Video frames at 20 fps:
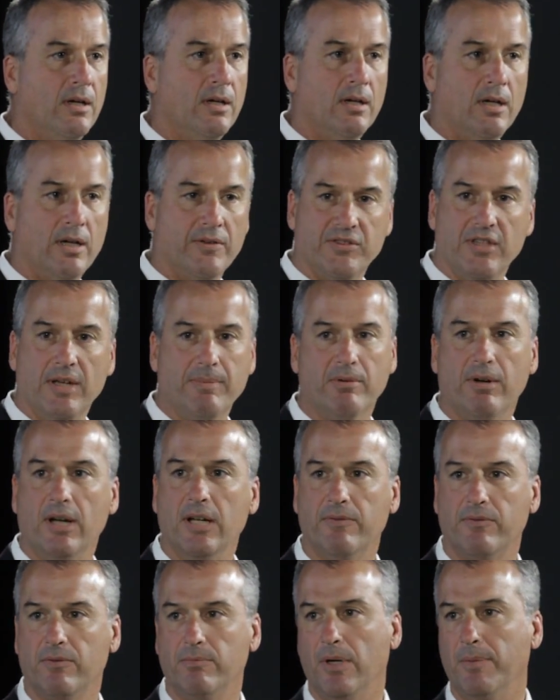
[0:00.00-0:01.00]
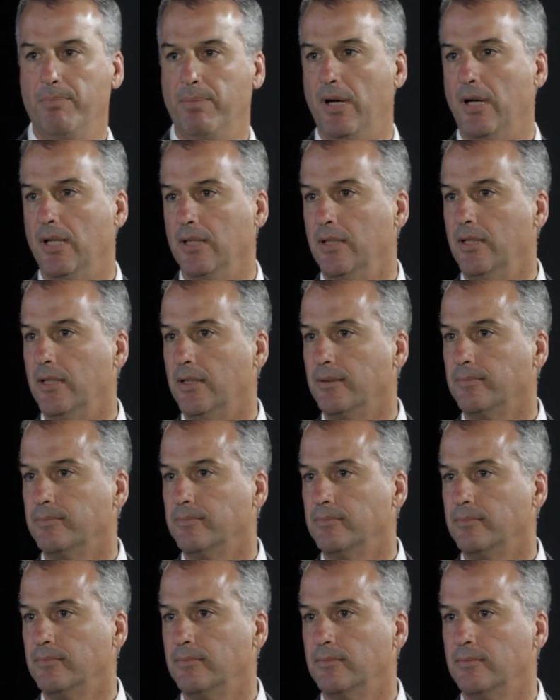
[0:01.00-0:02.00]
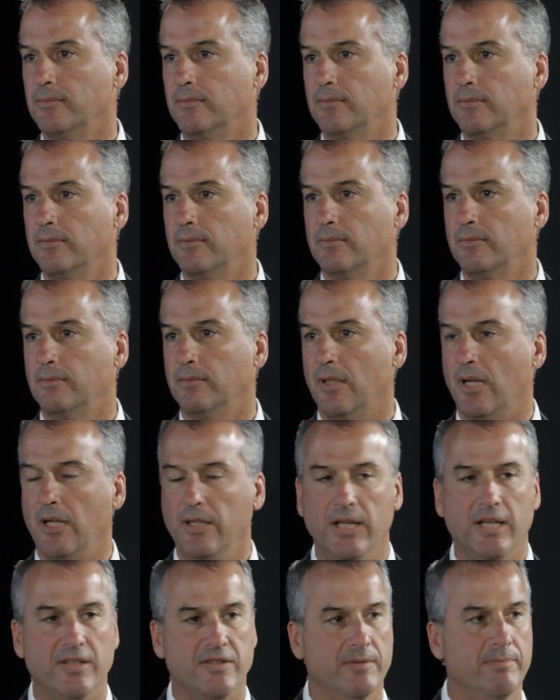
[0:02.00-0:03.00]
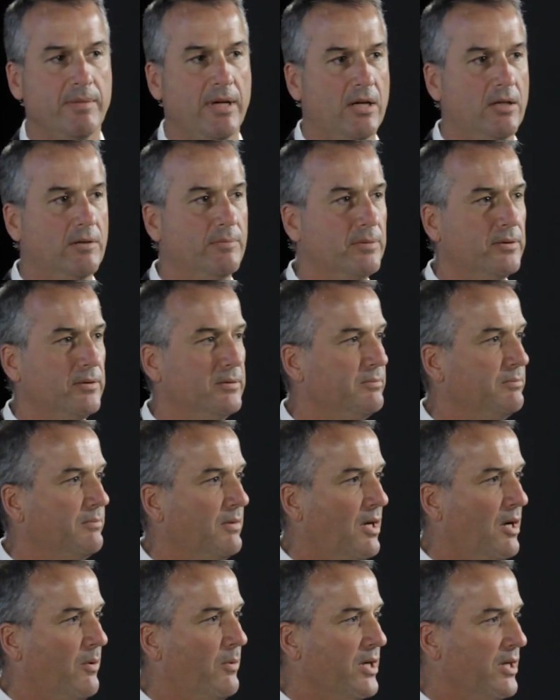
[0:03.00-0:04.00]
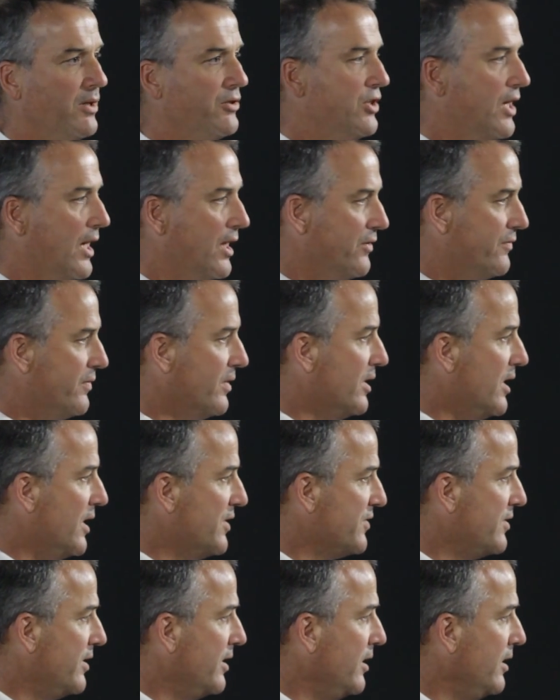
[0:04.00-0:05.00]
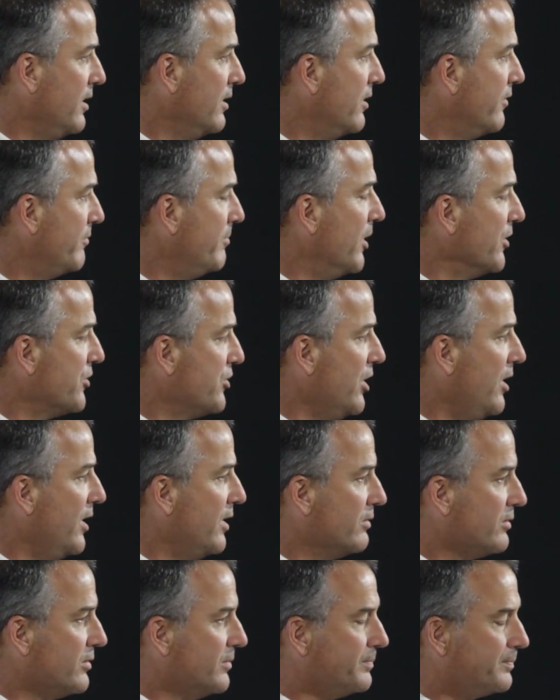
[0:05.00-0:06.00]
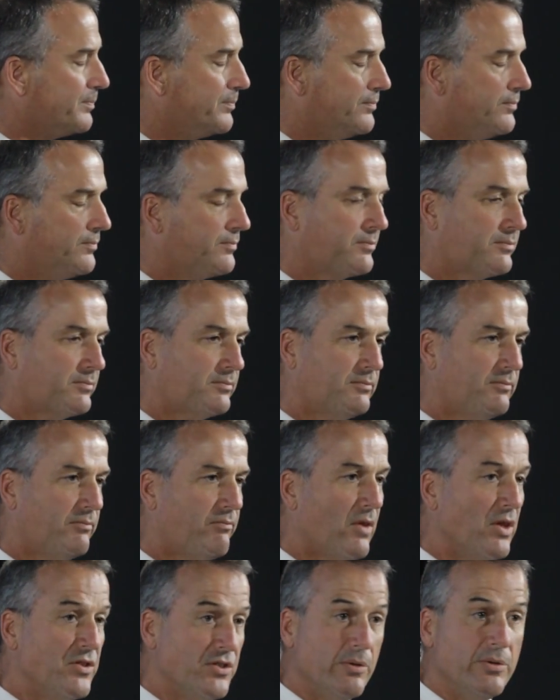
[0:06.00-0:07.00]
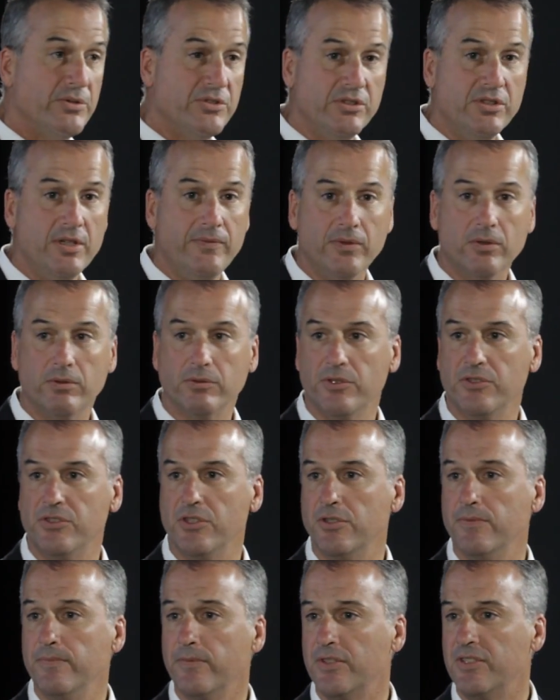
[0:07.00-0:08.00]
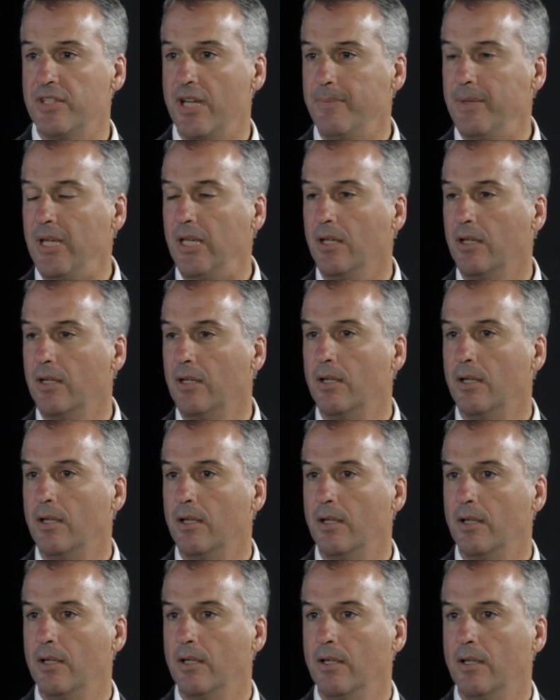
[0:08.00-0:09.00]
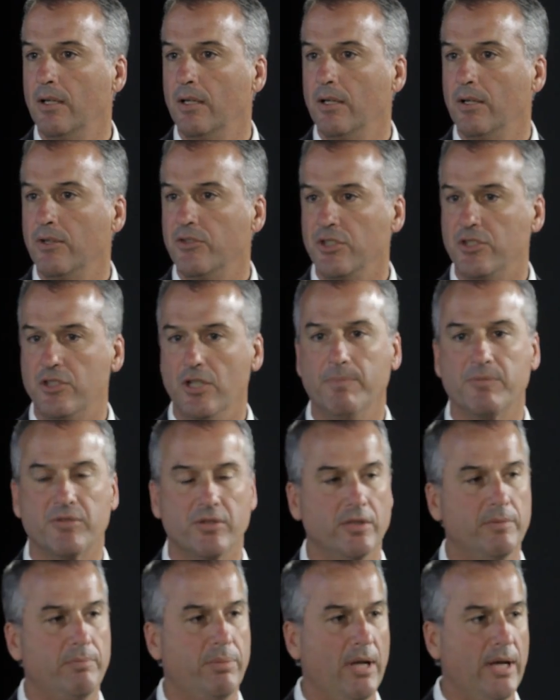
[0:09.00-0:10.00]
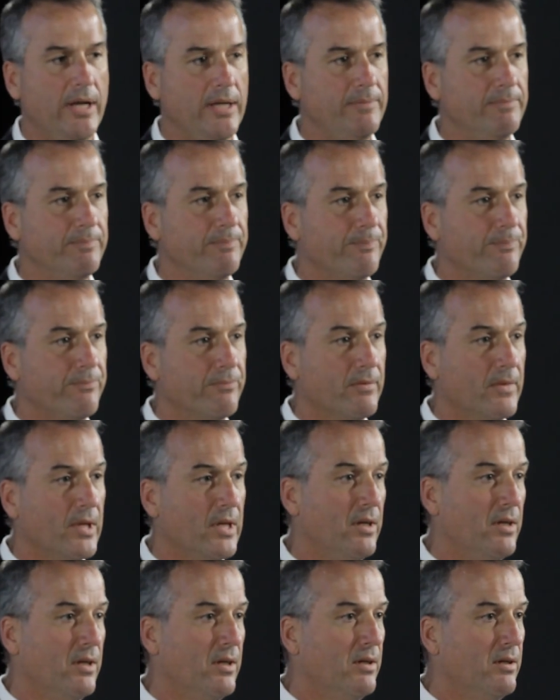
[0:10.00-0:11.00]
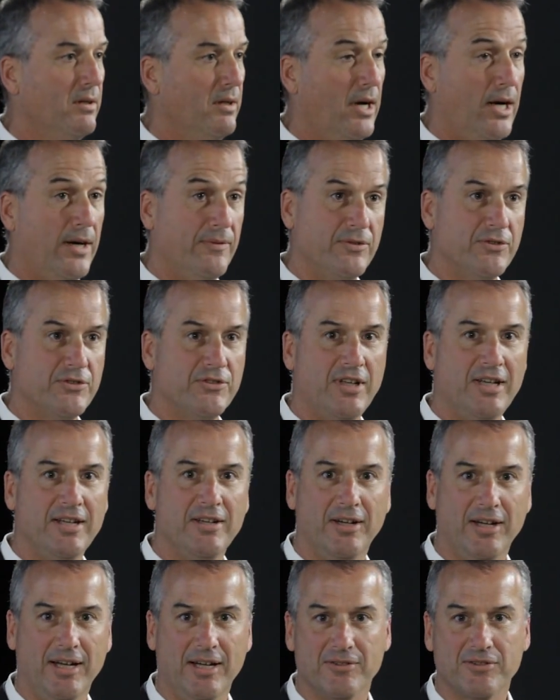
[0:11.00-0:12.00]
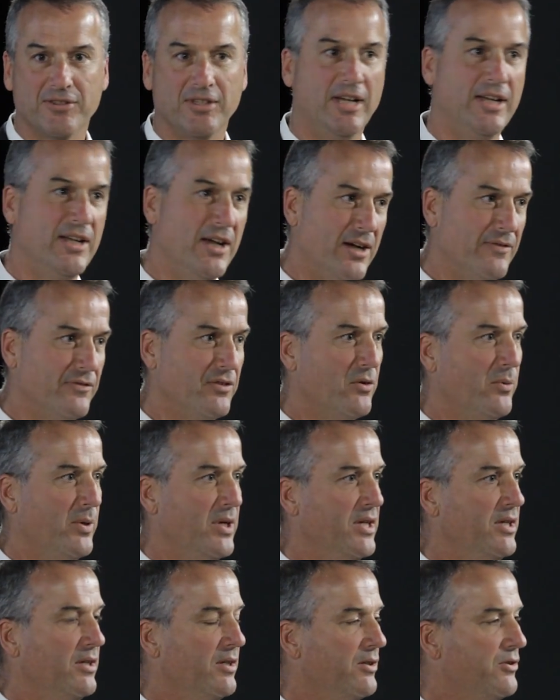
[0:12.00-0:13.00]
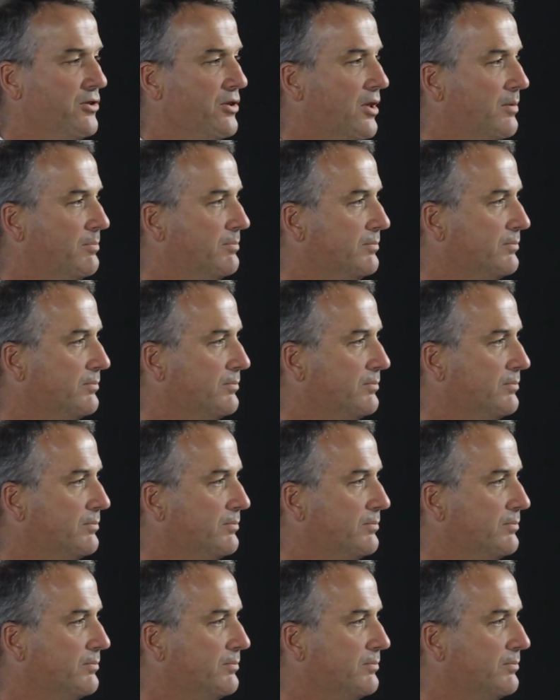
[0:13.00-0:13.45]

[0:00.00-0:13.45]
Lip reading: I've separated from my partner. I need some help. I want to challenge for custody of my child." So it was a difficult decision for Tammy. She jumps on a plane after selling her house and after quitting her job.